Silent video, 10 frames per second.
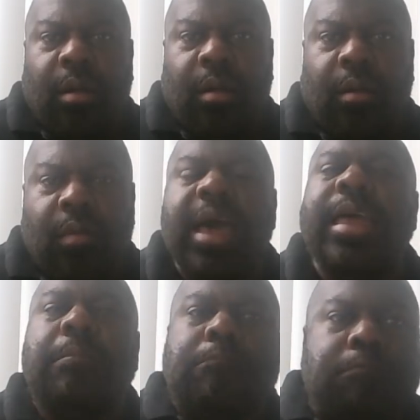Right?
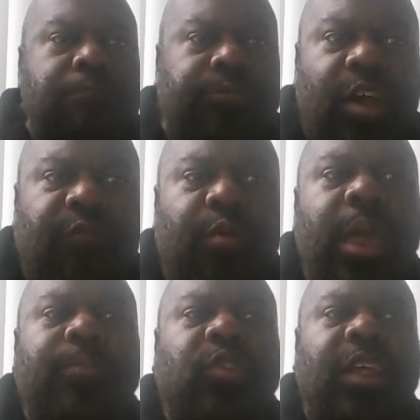Jeffrey
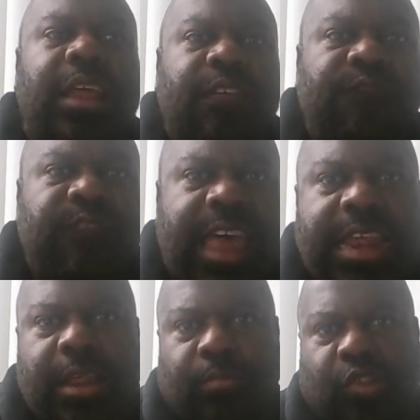Epstein
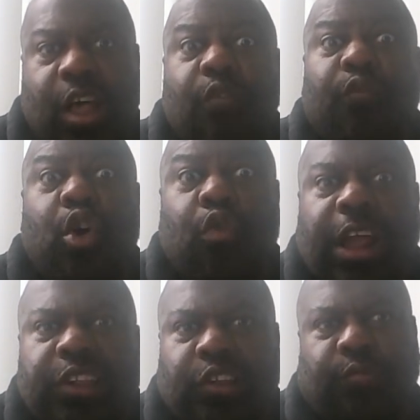defended himself
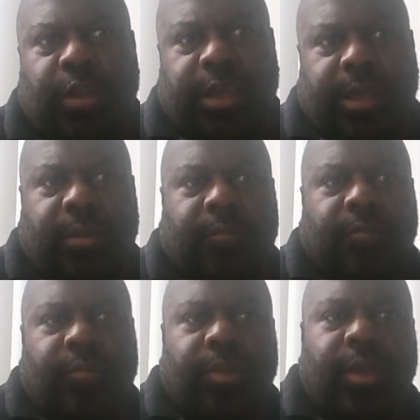aggressively
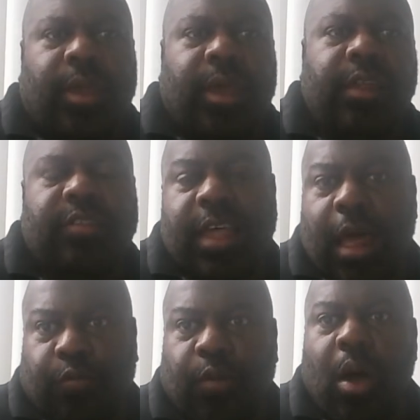in
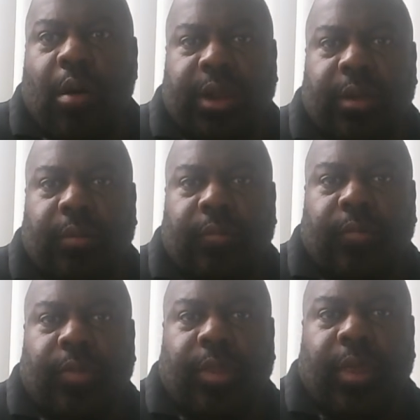South Florida.
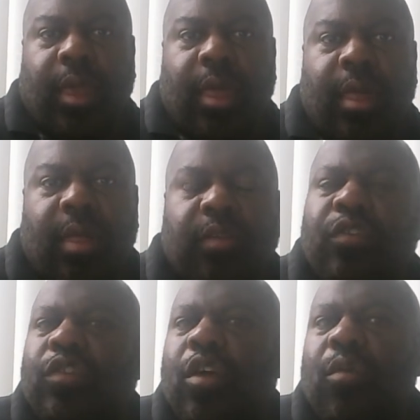
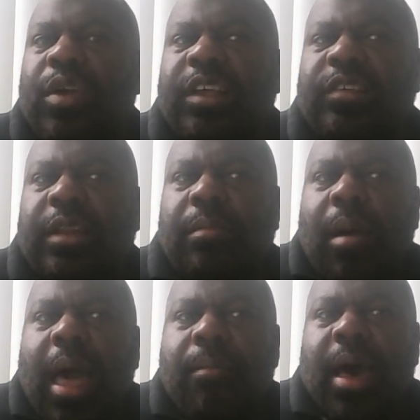There's no reason in
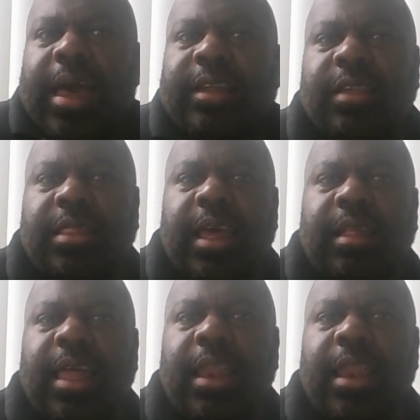my mind to think that he